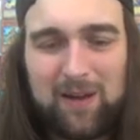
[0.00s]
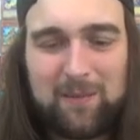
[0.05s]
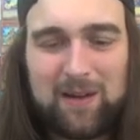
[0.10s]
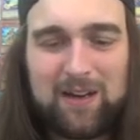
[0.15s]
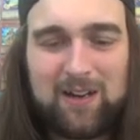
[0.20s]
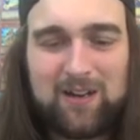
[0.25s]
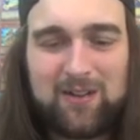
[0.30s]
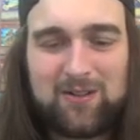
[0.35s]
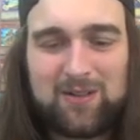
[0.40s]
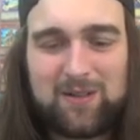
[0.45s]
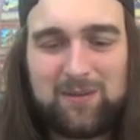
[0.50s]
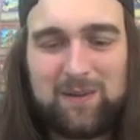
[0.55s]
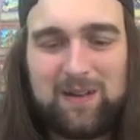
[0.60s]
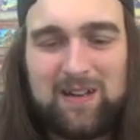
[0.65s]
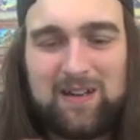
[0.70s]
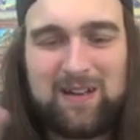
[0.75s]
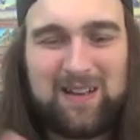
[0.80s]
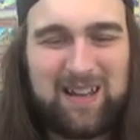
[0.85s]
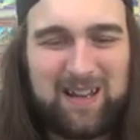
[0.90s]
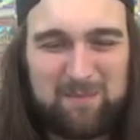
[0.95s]
I mean, it used to
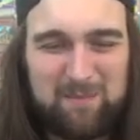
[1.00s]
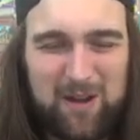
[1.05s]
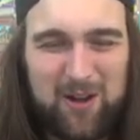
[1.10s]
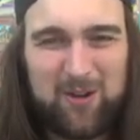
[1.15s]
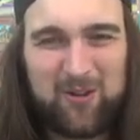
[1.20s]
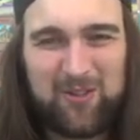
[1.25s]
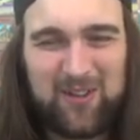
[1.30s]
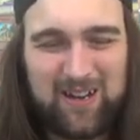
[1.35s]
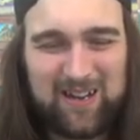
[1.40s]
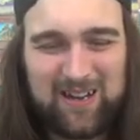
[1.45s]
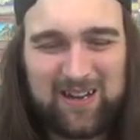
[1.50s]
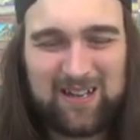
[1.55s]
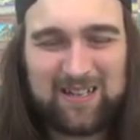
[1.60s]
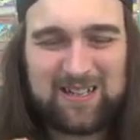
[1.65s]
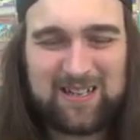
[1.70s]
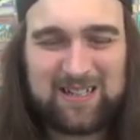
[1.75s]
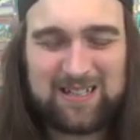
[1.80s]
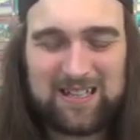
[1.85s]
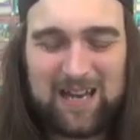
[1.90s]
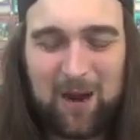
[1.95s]
be like better than it
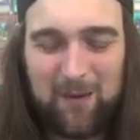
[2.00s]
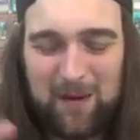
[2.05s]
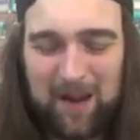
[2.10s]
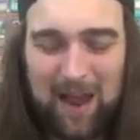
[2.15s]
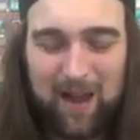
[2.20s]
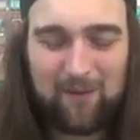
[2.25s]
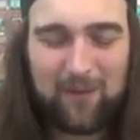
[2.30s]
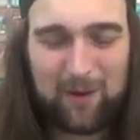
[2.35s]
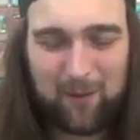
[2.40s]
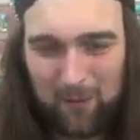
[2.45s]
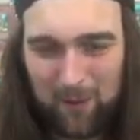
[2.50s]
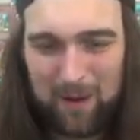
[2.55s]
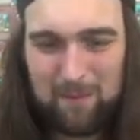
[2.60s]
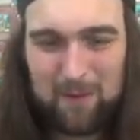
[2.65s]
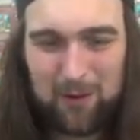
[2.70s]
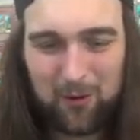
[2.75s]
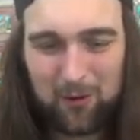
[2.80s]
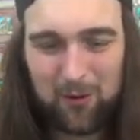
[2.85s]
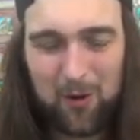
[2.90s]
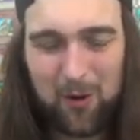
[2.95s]
is because now we have like way
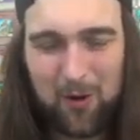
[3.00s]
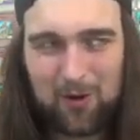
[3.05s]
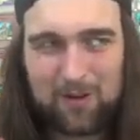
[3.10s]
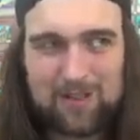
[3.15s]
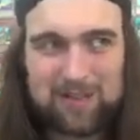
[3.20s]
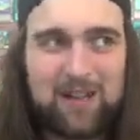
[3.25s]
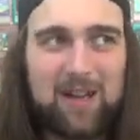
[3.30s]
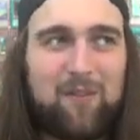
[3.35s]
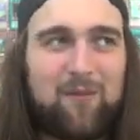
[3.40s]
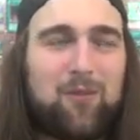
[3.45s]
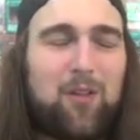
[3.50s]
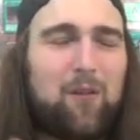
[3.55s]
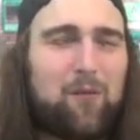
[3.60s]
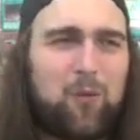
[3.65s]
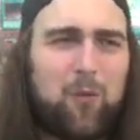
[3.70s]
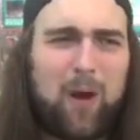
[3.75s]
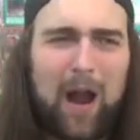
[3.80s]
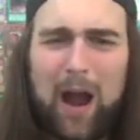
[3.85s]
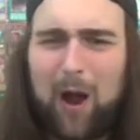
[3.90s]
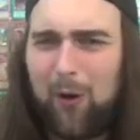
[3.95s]
better cards like
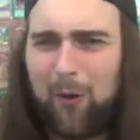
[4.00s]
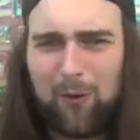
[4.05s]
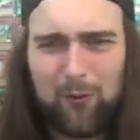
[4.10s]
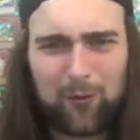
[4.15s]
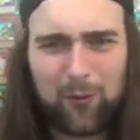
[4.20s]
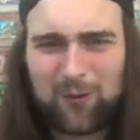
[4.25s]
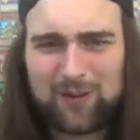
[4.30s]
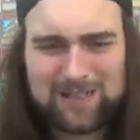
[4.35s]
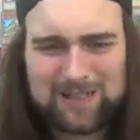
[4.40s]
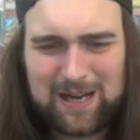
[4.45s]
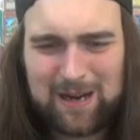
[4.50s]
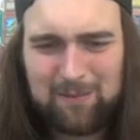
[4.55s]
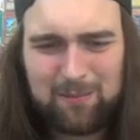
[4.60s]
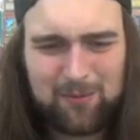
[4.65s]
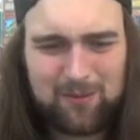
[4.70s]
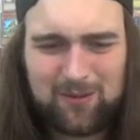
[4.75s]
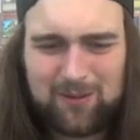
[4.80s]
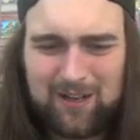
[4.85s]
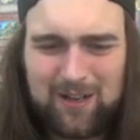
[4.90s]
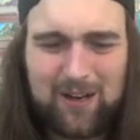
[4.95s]
Fluffal Owl, for
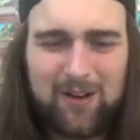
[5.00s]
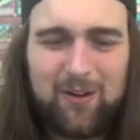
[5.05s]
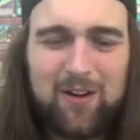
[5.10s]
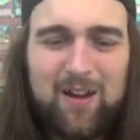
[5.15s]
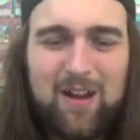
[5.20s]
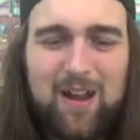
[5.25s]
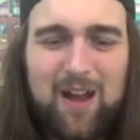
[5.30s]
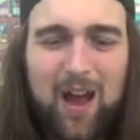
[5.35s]
example, you know.